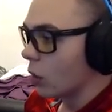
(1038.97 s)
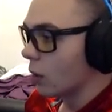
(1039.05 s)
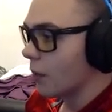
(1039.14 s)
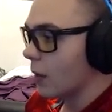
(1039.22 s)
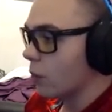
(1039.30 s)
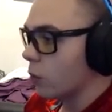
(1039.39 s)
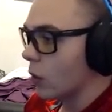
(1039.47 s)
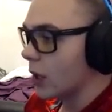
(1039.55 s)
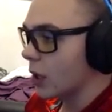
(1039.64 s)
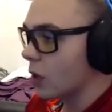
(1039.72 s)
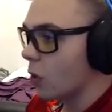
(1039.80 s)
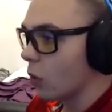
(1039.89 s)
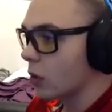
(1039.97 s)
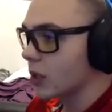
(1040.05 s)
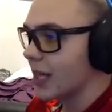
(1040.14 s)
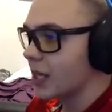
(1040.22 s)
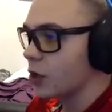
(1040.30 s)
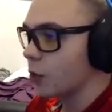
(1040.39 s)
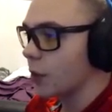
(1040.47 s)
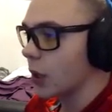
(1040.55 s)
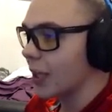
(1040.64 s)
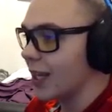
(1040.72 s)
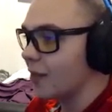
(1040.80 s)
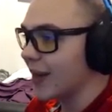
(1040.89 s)
one of my rookie corners, I do
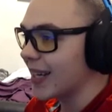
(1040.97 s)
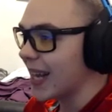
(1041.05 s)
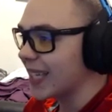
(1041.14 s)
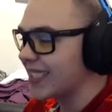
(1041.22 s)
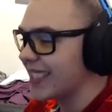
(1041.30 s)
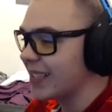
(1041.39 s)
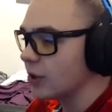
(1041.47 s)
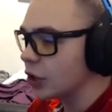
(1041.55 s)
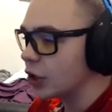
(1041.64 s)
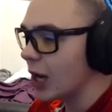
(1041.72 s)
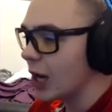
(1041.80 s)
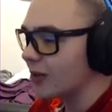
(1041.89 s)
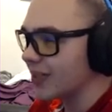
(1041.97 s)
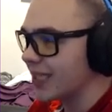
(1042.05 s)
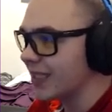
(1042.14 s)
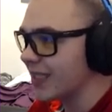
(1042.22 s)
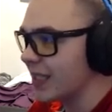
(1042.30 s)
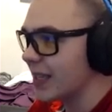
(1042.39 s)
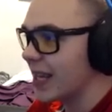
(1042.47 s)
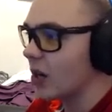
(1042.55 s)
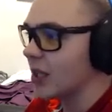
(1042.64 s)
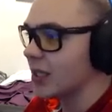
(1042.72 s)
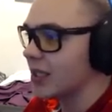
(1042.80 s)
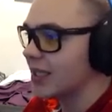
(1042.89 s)
believe, but Nazair Jones gets in
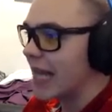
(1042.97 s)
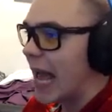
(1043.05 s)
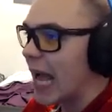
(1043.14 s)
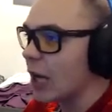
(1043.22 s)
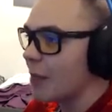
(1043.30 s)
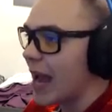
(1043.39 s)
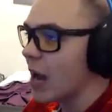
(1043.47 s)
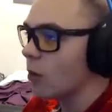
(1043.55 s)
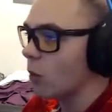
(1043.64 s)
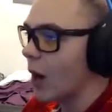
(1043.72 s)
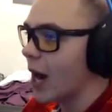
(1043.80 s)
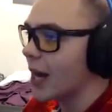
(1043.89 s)
there to sack Matt